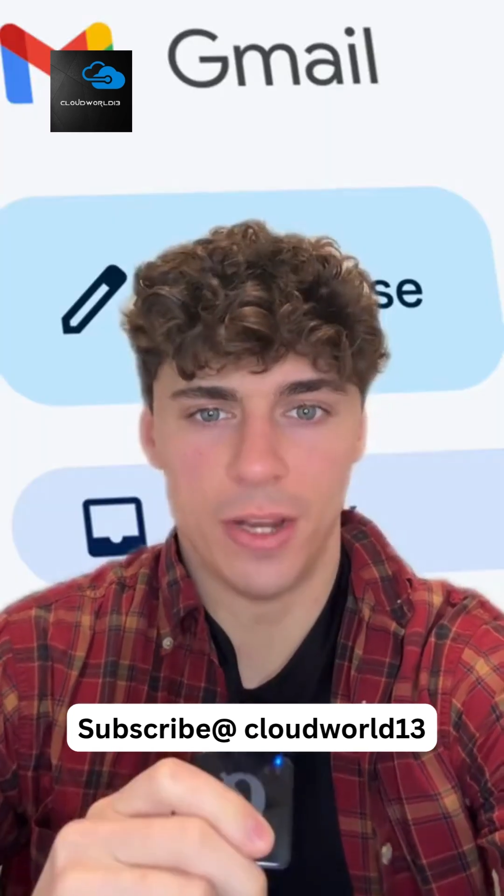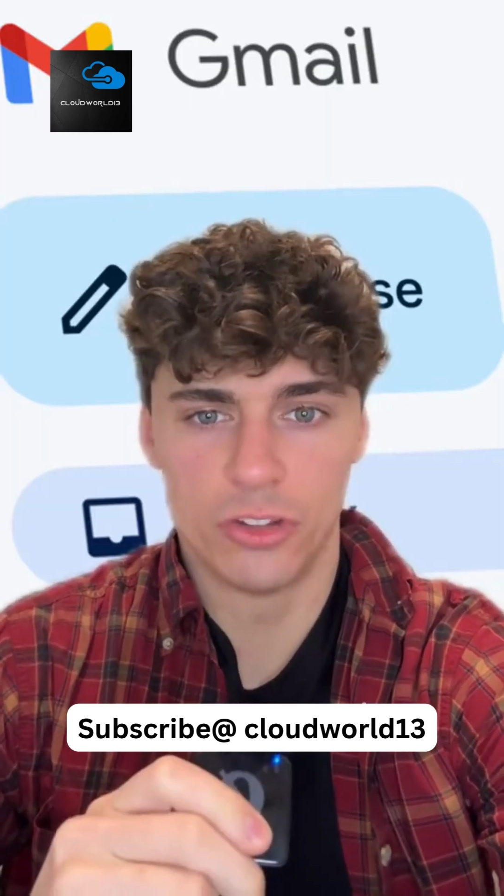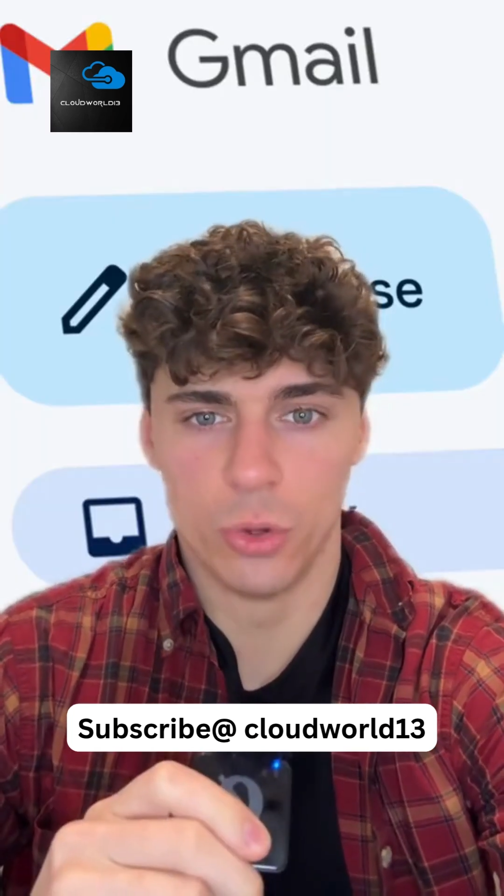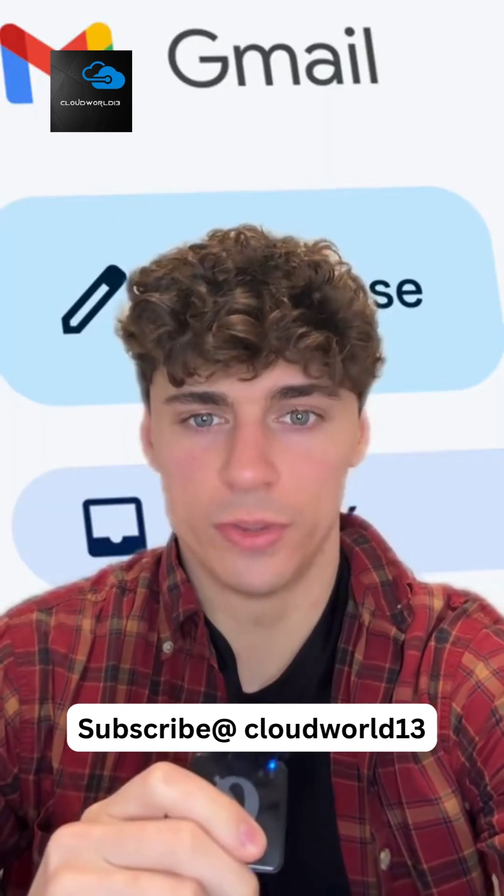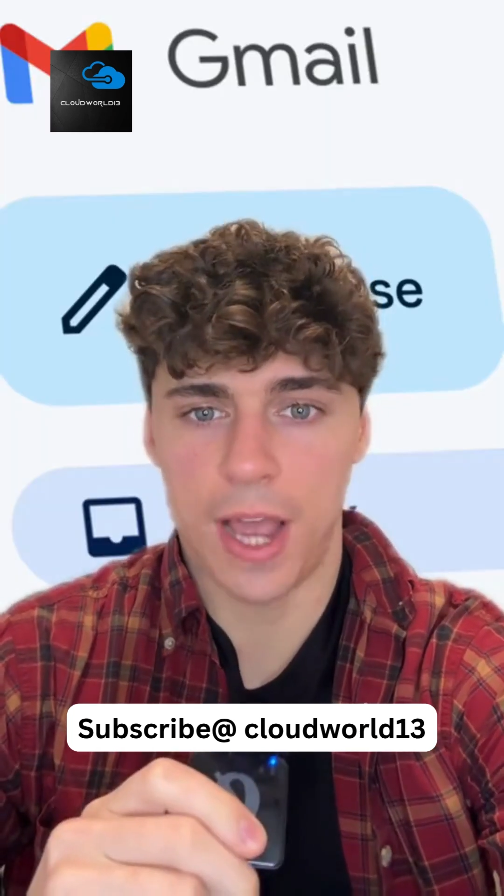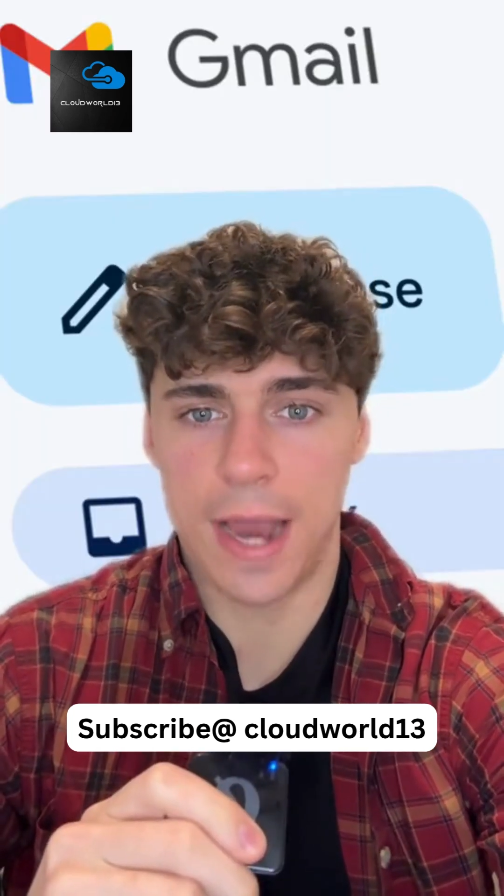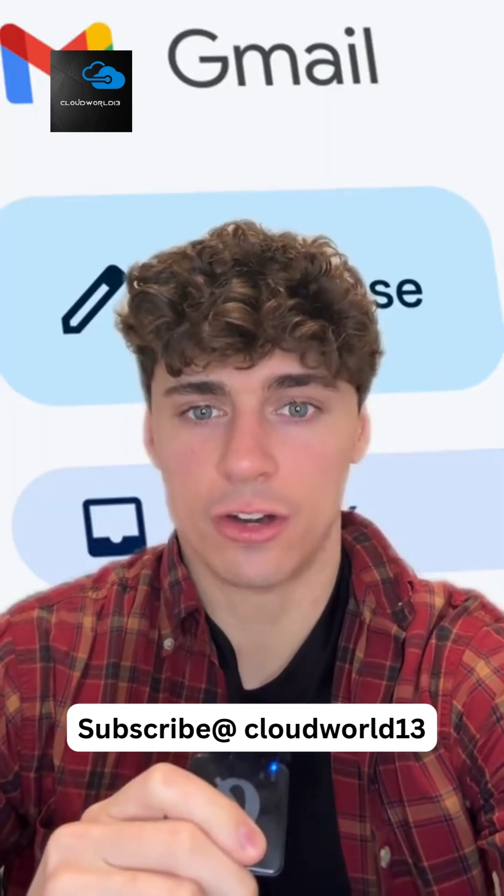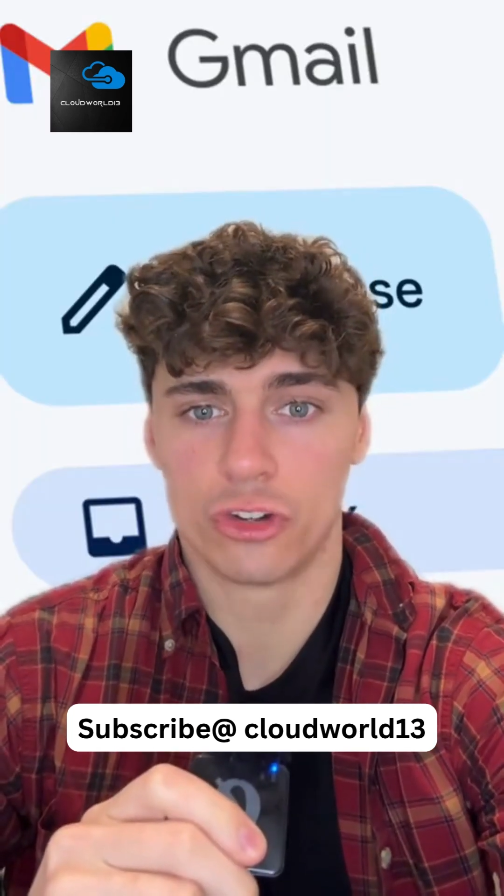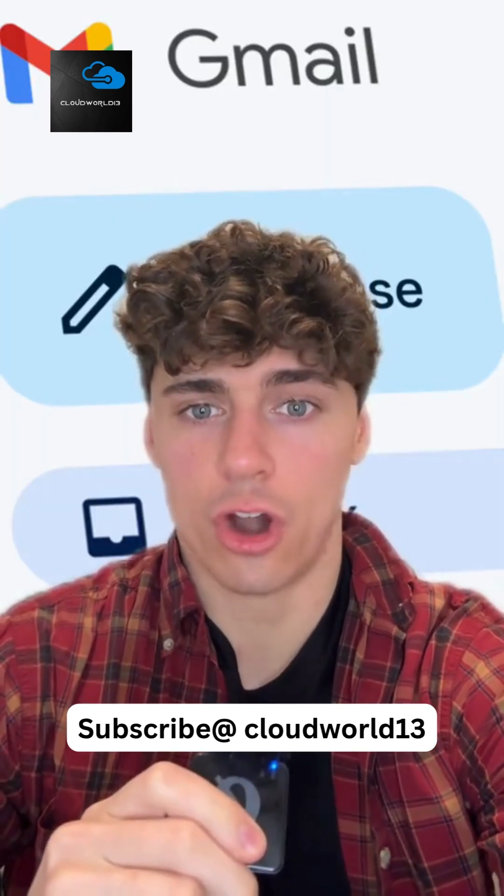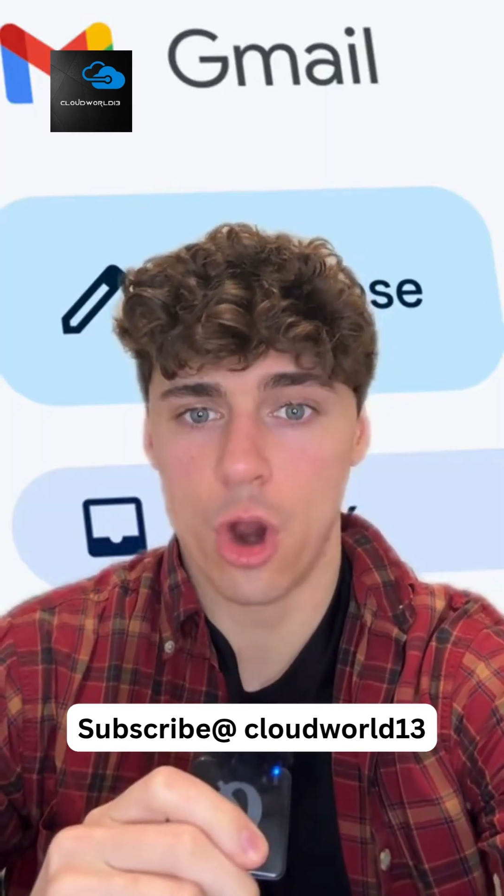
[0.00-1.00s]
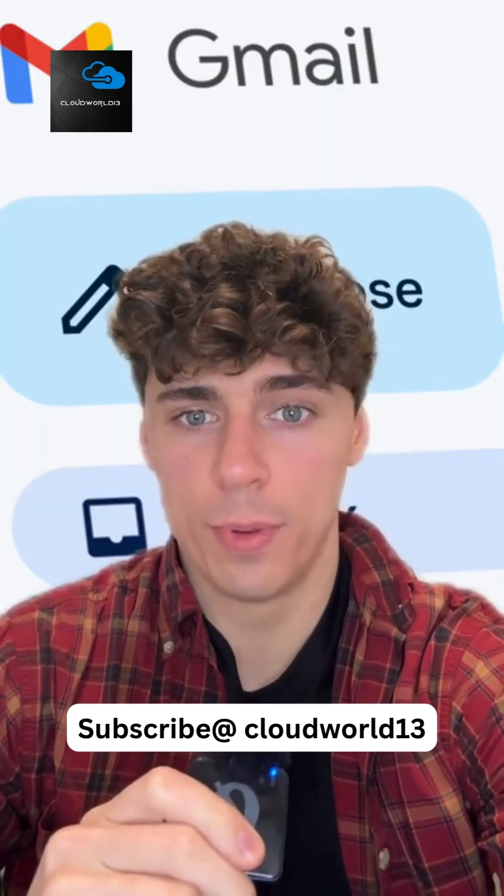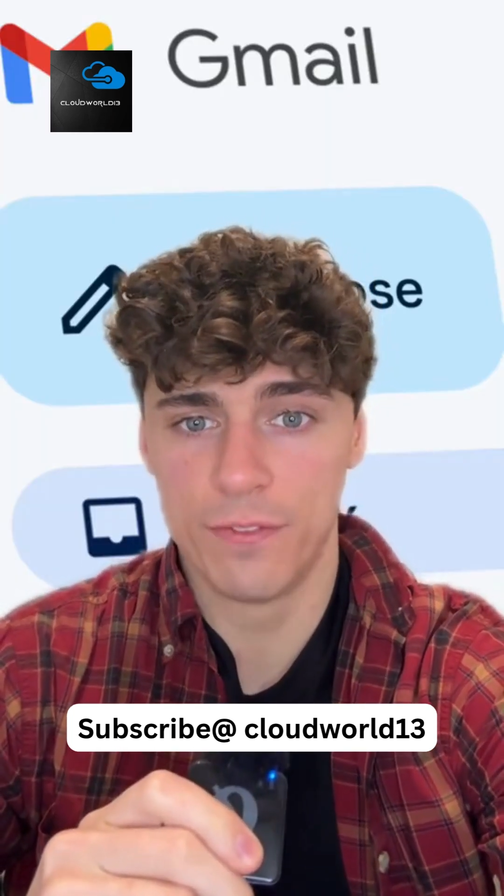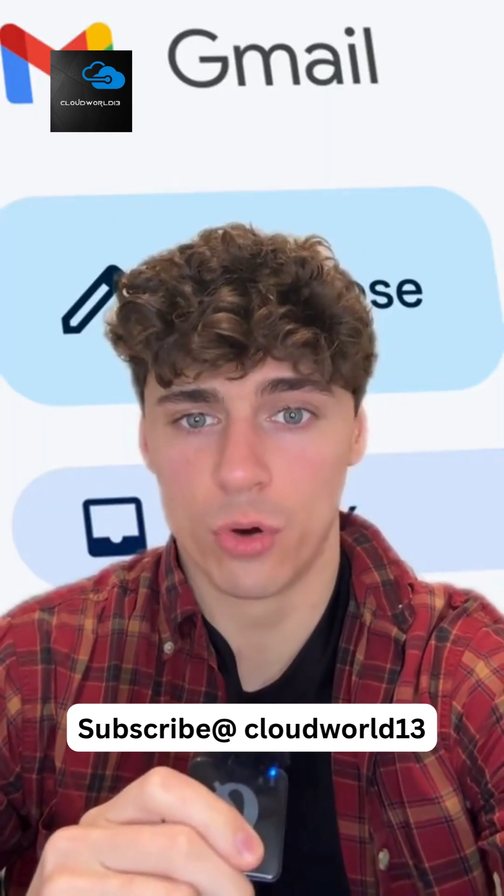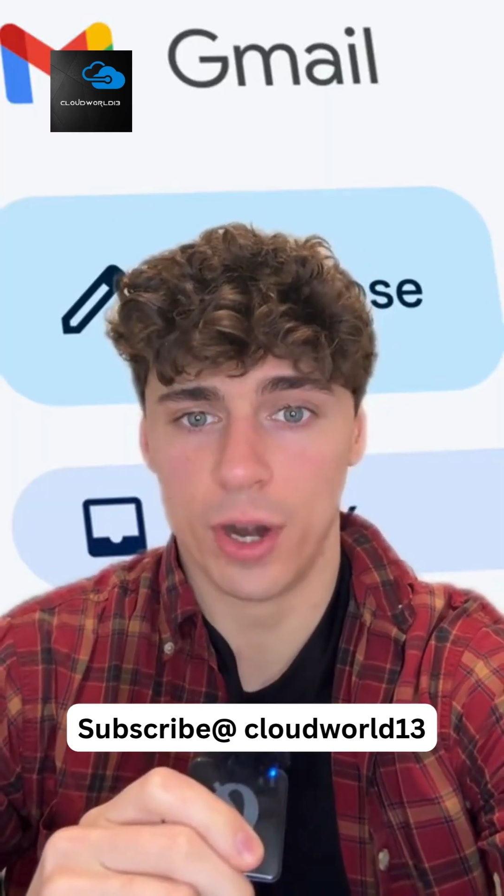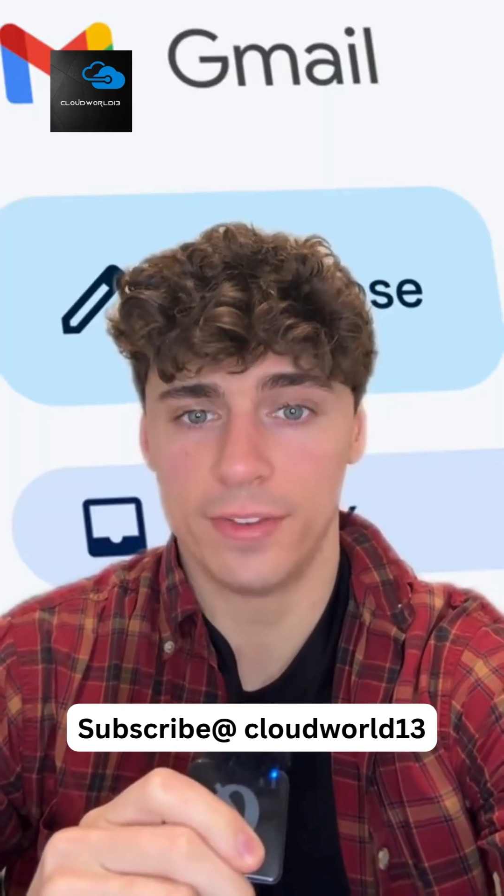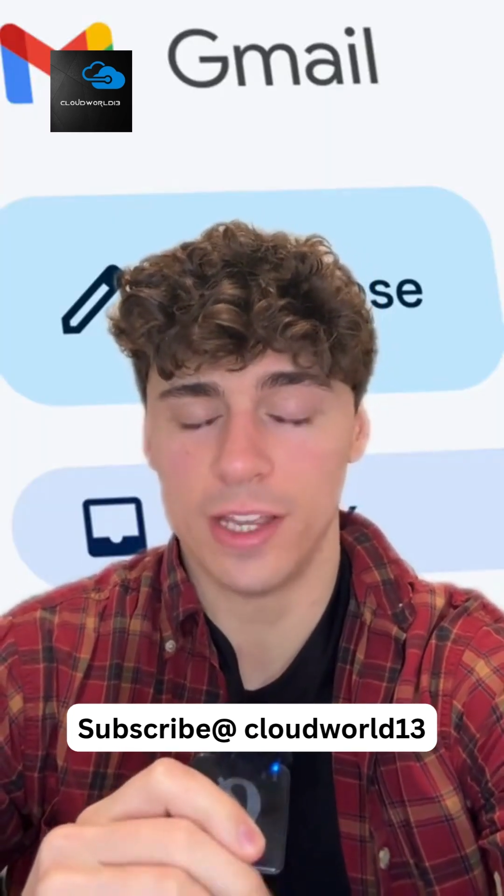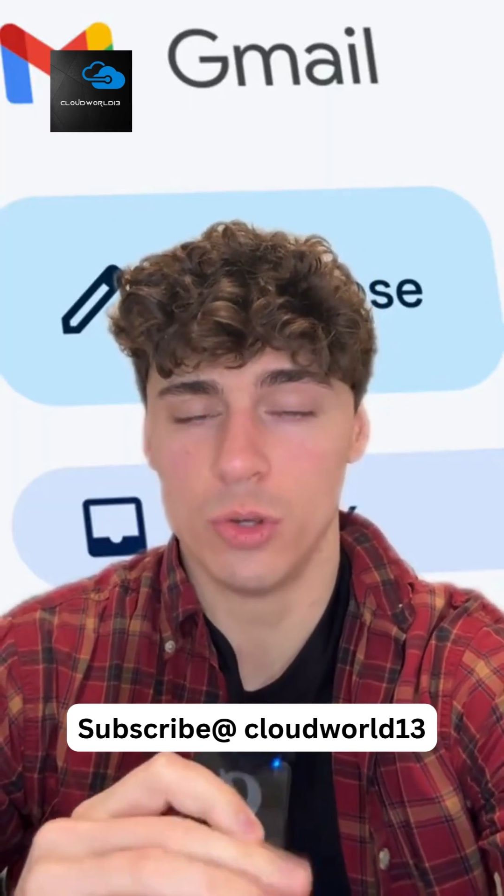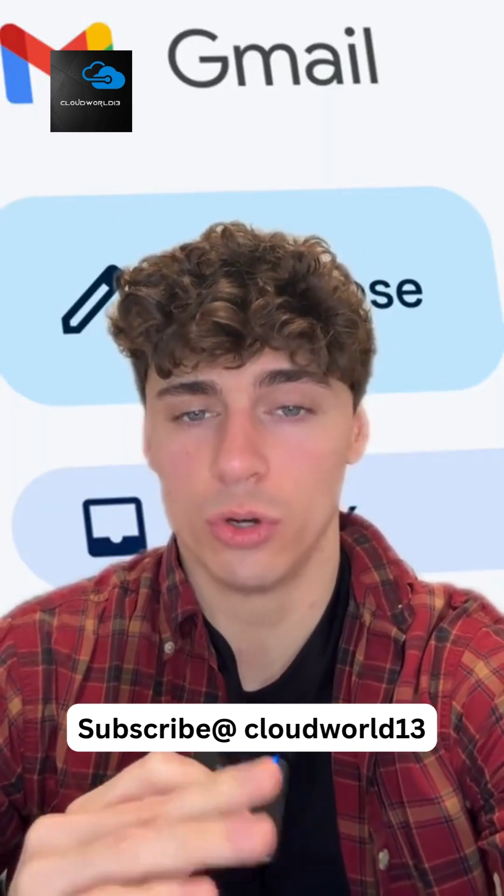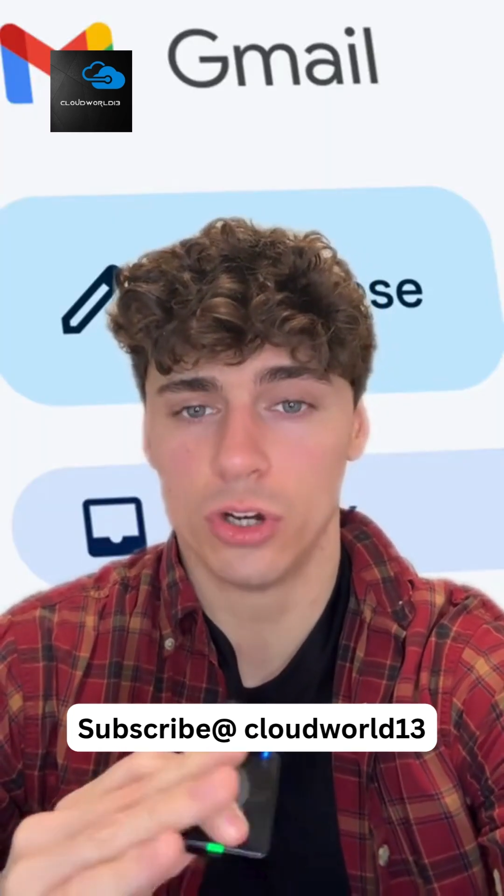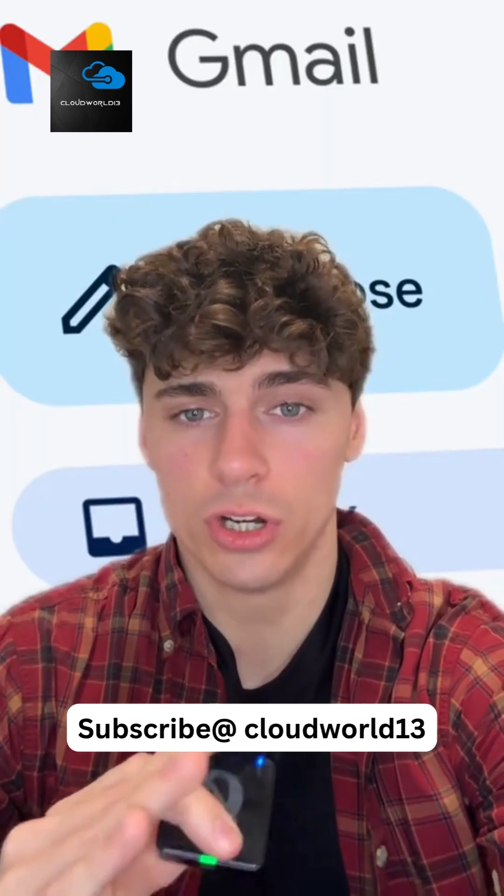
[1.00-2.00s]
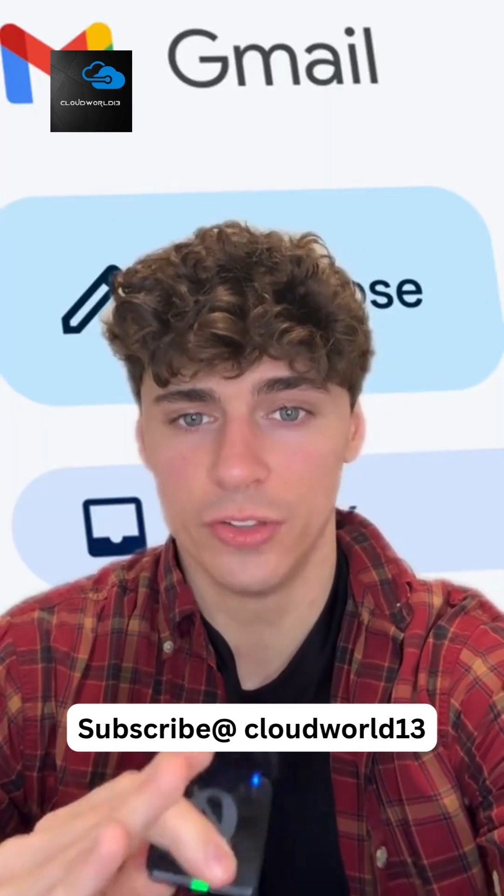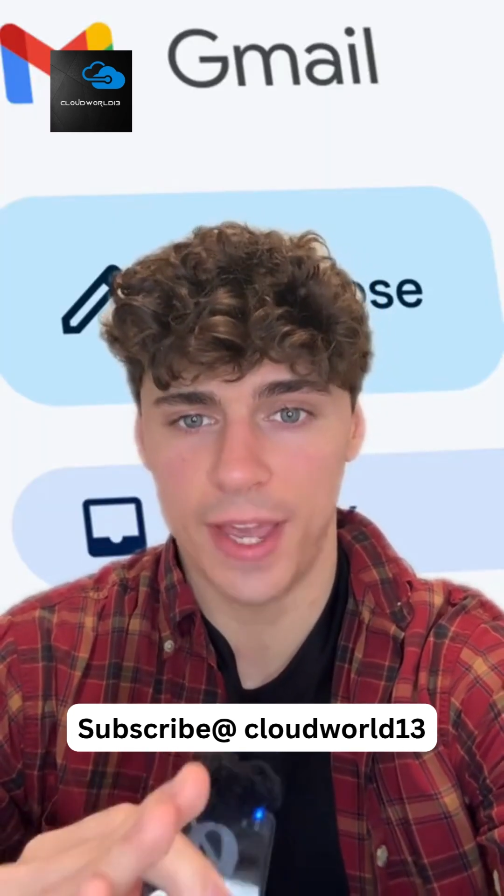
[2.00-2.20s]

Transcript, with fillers: Basically what the hackers are hoping for is that you will click